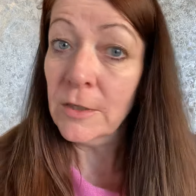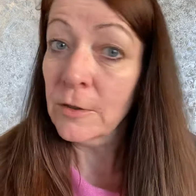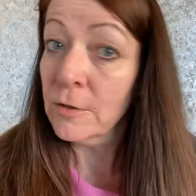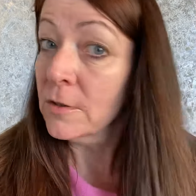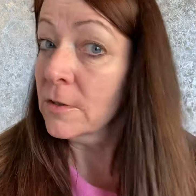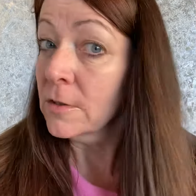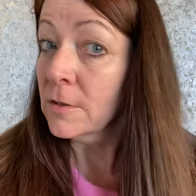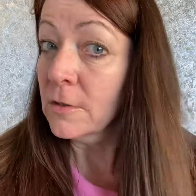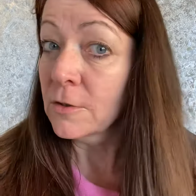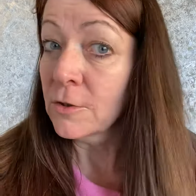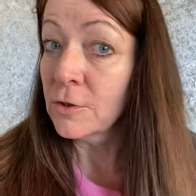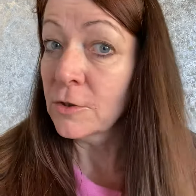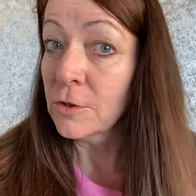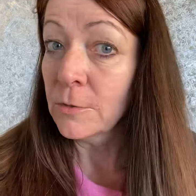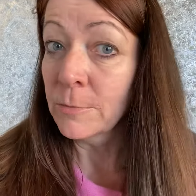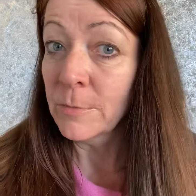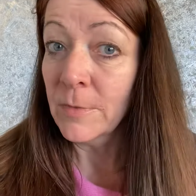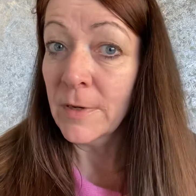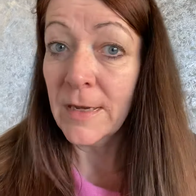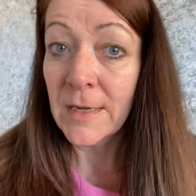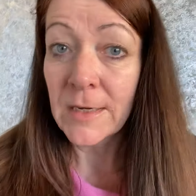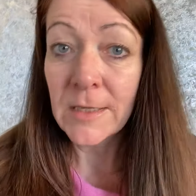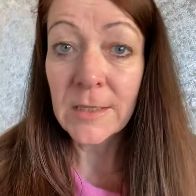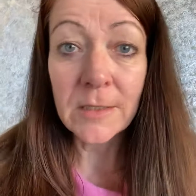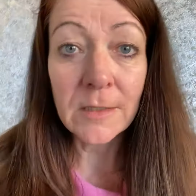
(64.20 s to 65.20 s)
so then I turned
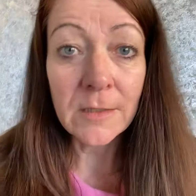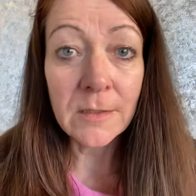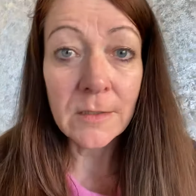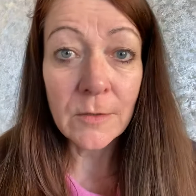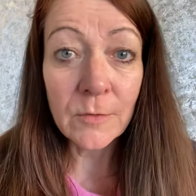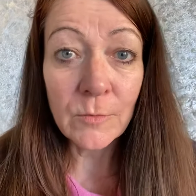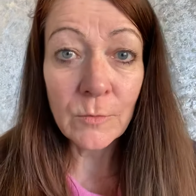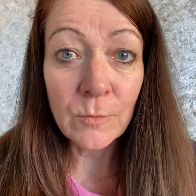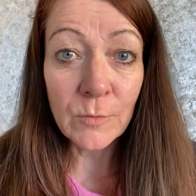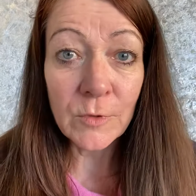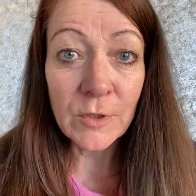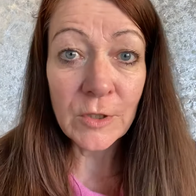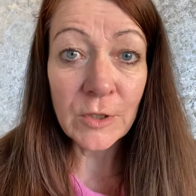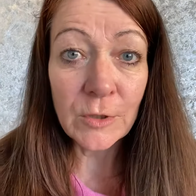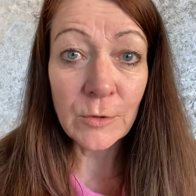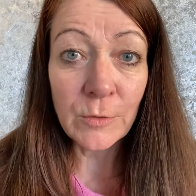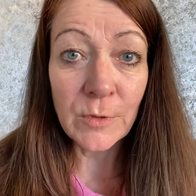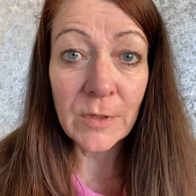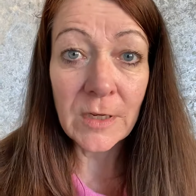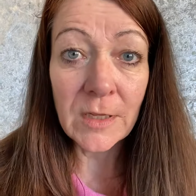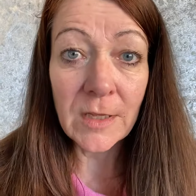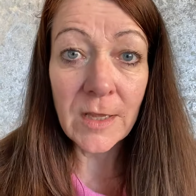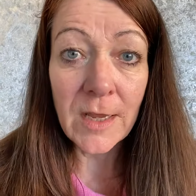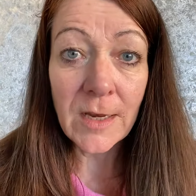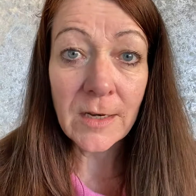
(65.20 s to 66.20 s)
my head and was doing
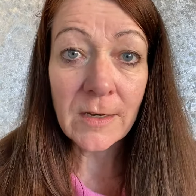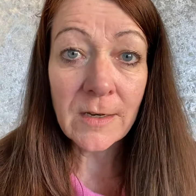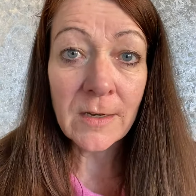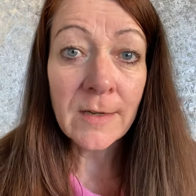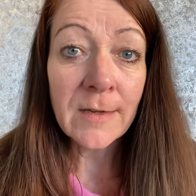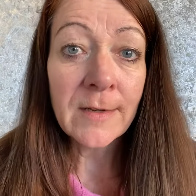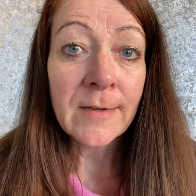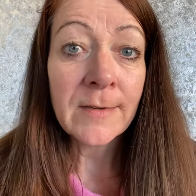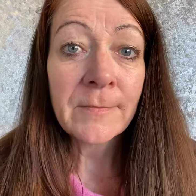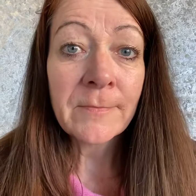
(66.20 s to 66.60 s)
it then.